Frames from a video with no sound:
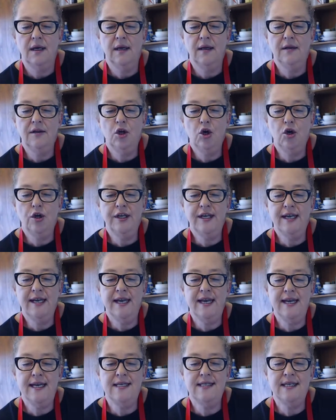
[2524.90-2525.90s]
Your
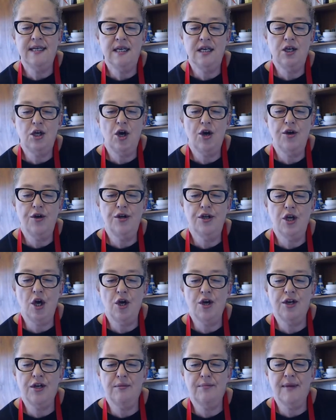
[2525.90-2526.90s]
easy
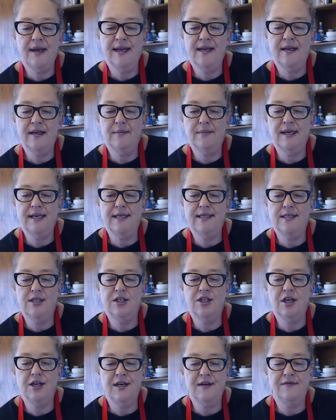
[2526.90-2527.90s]
yogurt maker means you
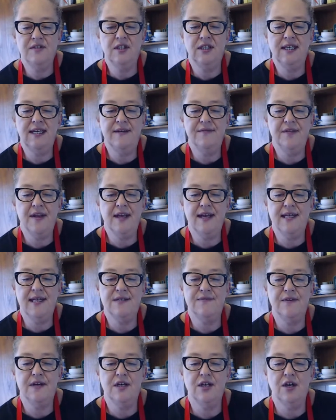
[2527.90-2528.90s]
don't have to leave the
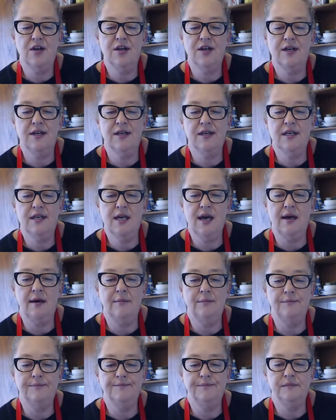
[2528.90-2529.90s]
house for yogurt.
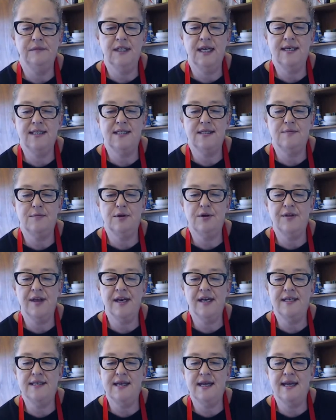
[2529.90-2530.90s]
Yum. Yes, well,
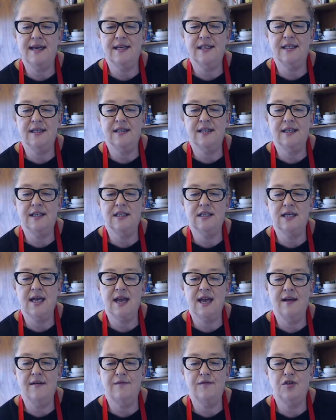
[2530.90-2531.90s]
that is a handy thing to
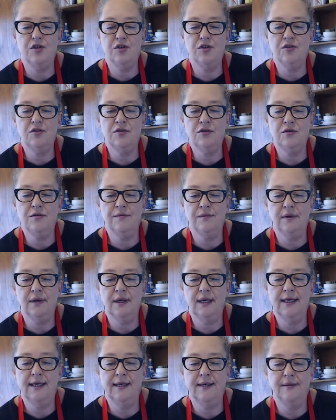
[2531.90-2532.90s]
have too.
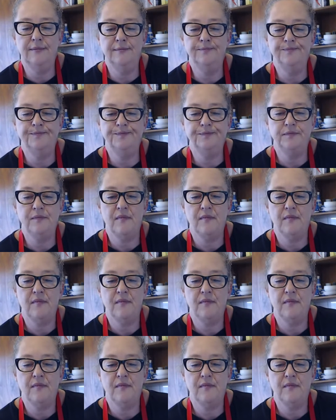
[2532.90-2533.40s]
But